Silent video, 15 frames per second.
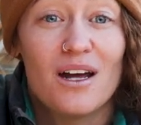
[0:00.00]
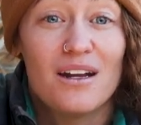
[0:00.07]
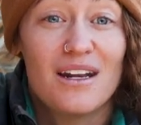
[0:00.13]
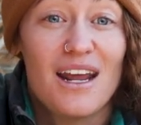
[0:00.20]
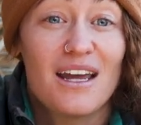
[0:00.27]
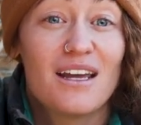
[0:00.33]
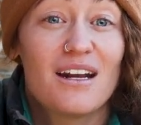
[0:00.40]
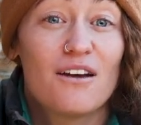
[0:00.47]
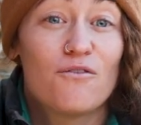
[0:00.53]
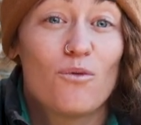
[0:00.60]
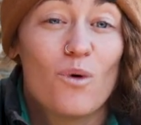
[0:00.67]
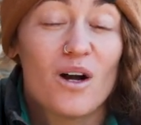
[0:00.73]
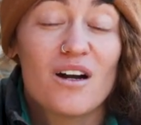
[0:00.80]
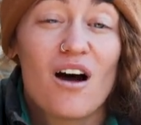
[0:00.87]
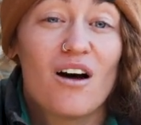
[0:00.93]

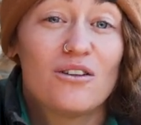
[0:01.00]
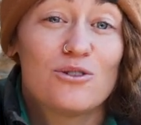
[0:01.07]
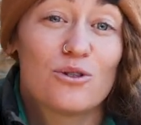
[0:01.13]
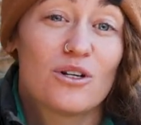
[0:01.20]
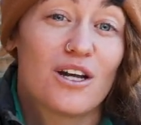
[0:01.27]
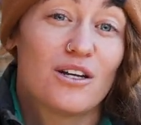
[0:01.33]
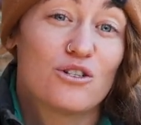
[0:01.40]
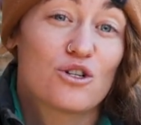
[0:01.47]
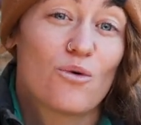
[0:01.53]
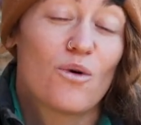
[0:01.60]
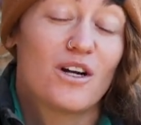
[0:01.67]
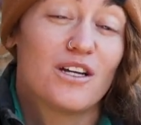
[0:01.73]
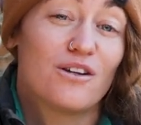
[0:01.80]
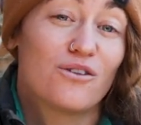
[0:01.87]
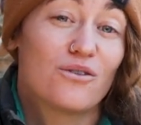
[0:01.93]

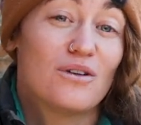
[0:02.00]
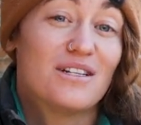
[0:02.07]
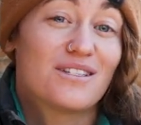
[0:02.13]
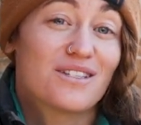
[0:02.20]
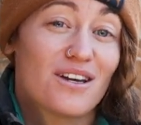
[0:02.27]
-120 degrees